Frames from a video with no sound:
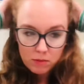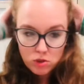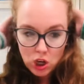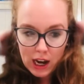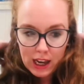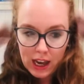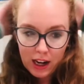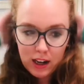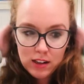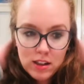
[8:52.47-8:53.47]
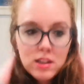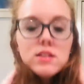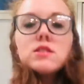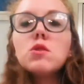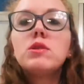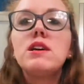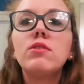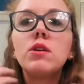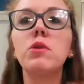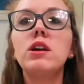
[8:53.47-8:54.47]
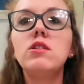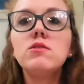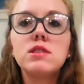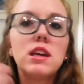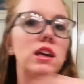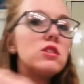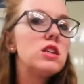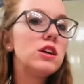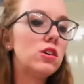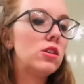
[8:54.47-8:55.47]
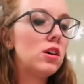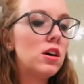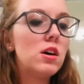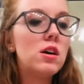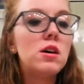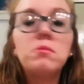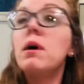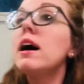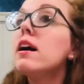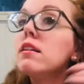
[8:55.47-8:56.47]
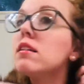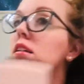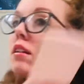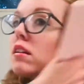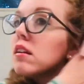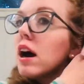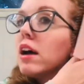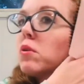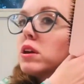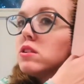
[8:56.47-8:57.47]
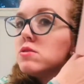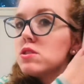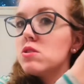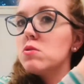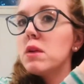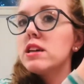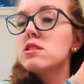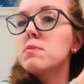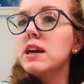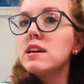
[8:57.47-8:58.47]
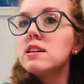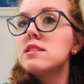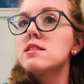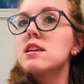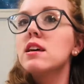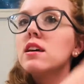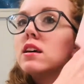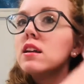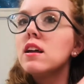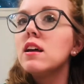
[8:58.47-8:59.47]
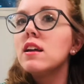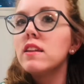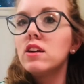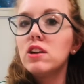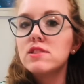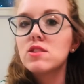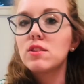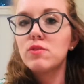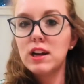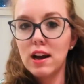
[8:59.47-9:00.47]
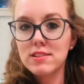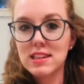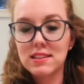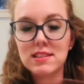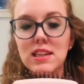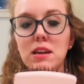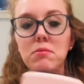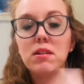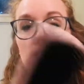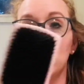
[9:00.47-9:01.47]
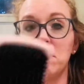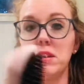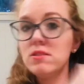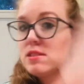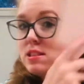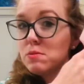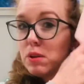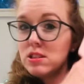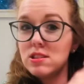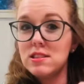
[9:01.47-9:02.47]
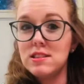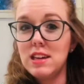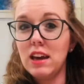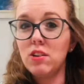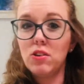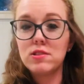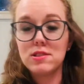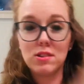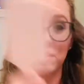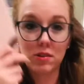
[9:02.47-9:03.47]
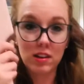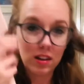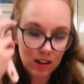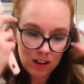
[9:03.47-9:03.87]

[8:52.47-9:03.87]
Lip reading: dry hair, so we definitely wanna use the heat shield, but I don't want to use too much because then you guys are going to freak out seeing steam. I'm going to use this brush to detangle, so